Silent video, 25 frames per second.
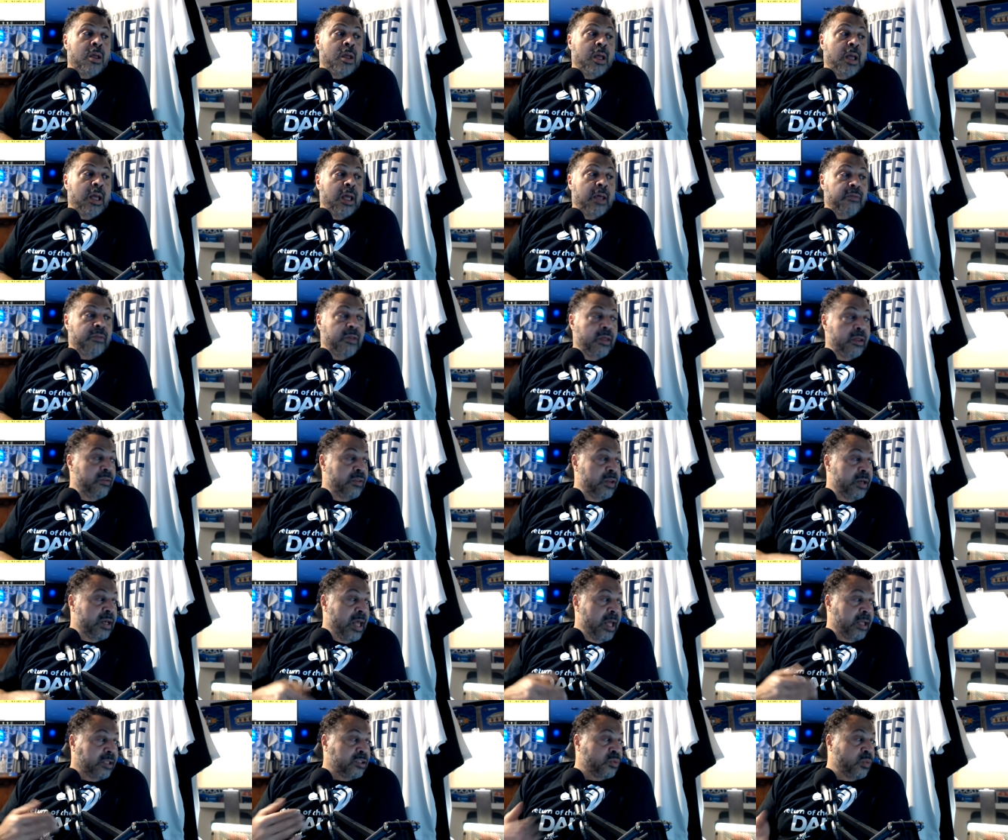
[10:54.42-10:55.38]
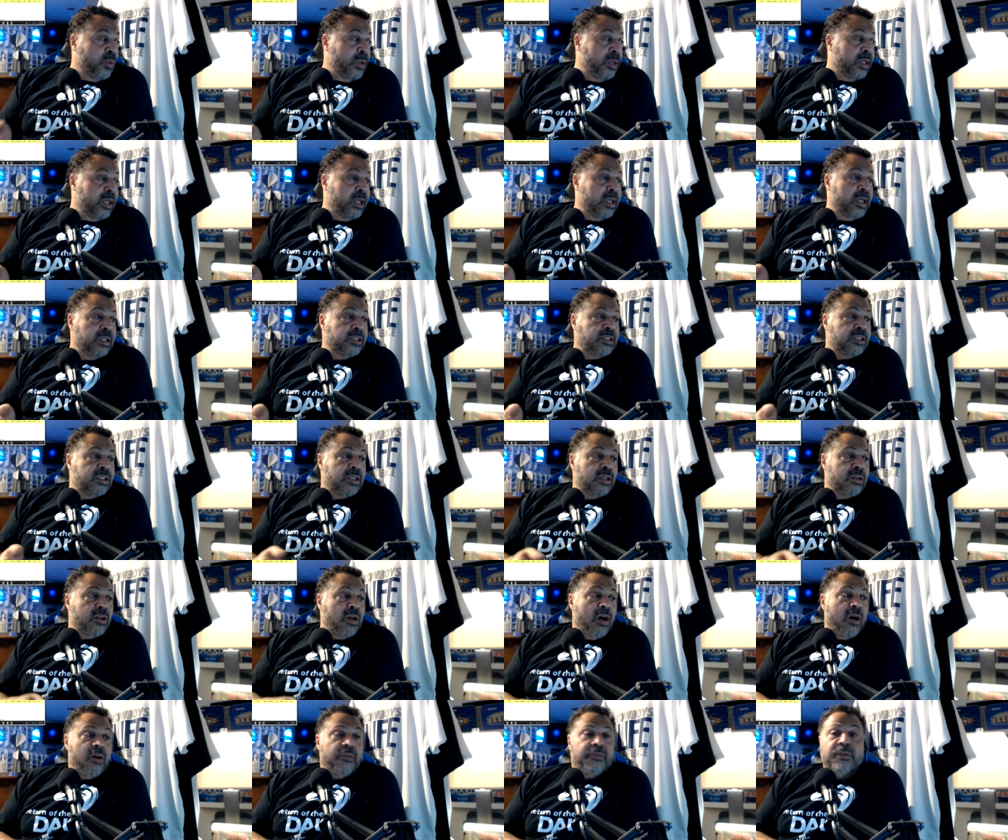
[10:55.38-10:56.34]
And then the next week against the
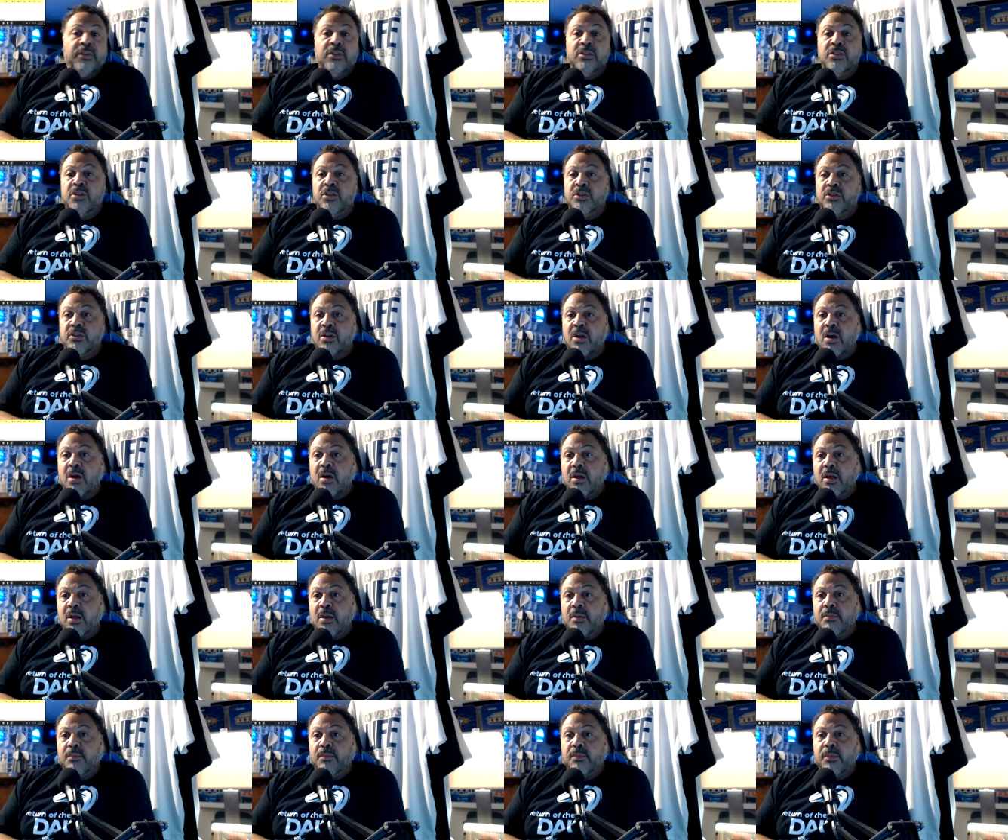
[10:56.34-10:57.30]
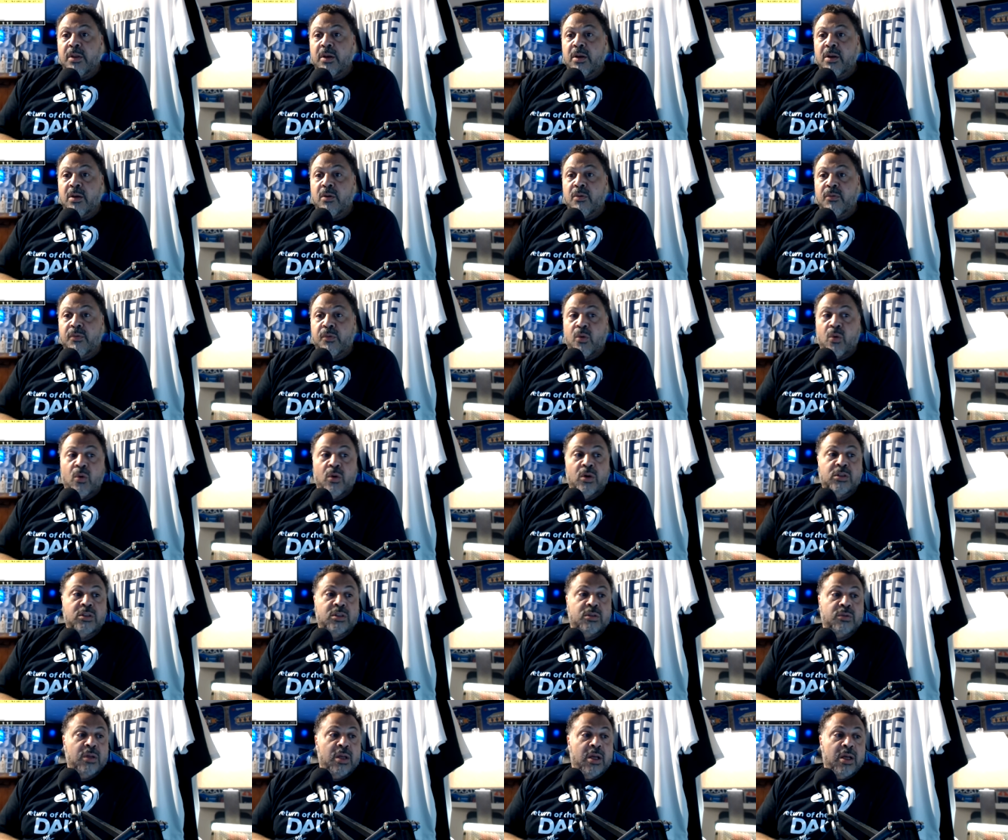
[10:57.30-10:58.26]
Dolphins, you saw him, you know, of
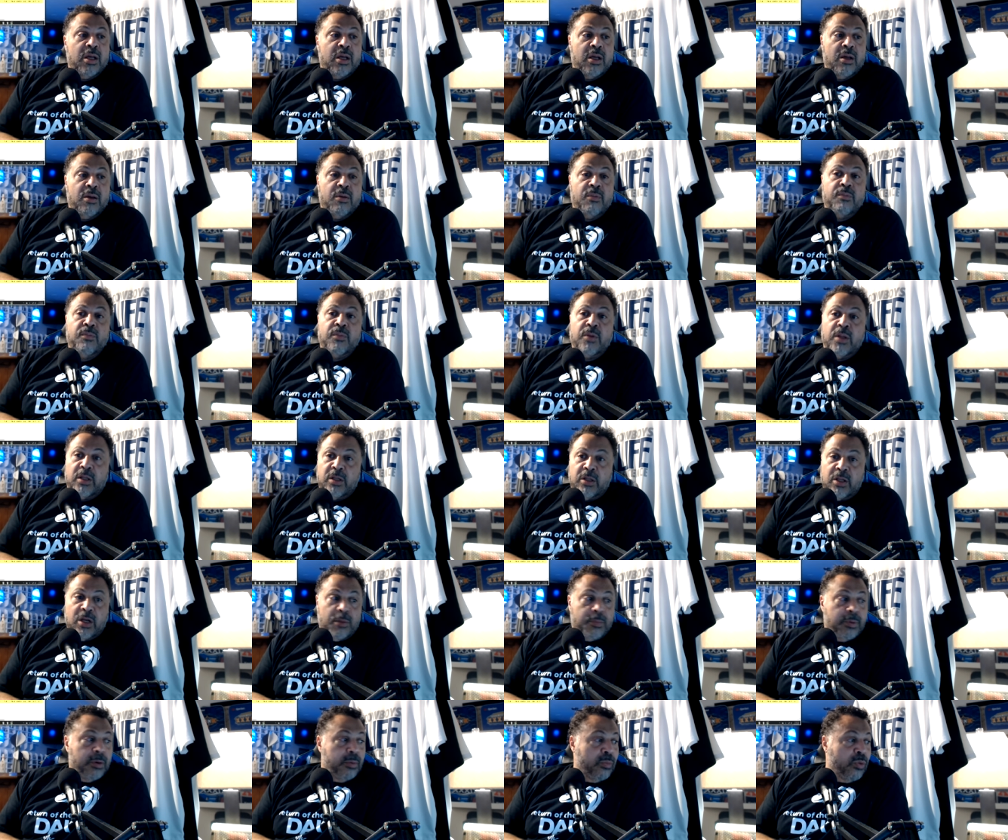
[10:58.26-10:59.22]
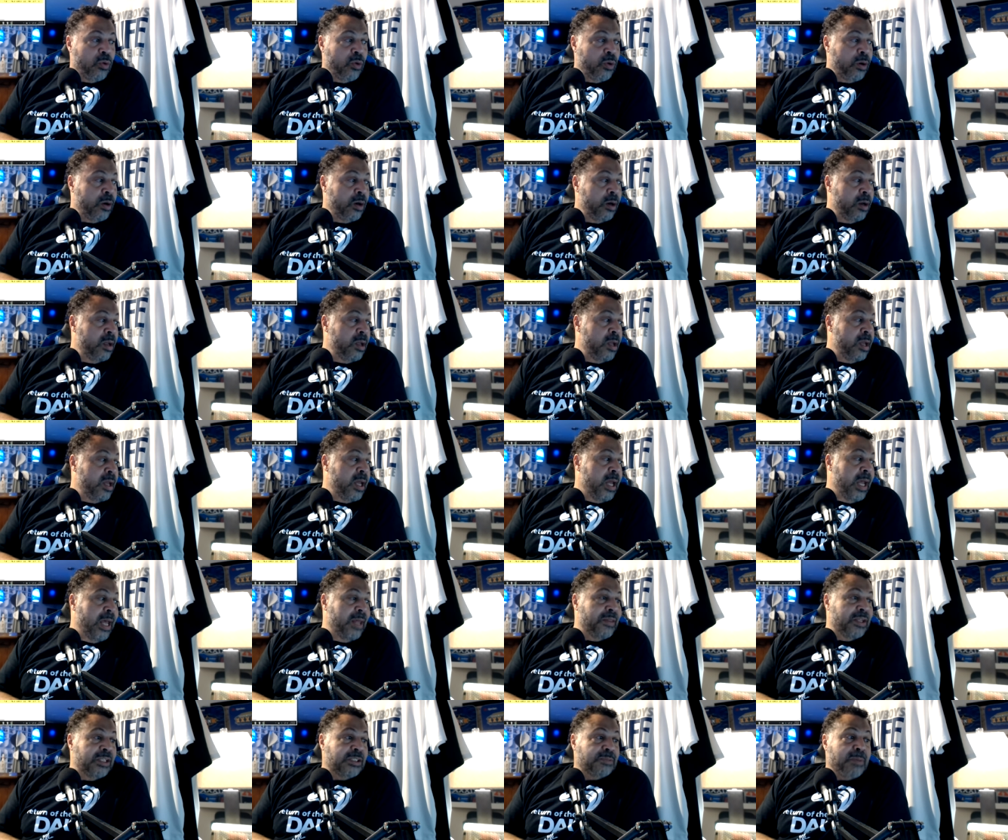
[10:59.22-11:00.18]
course, uh, a little bit more.
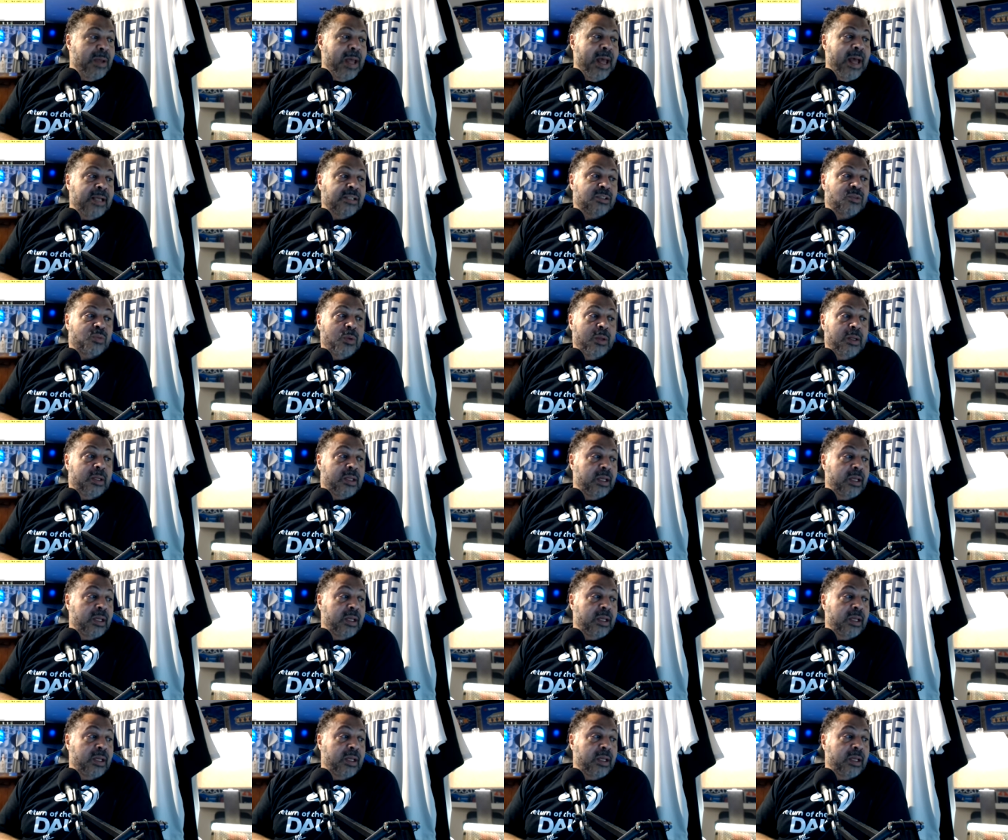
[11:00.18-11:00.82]
And this past week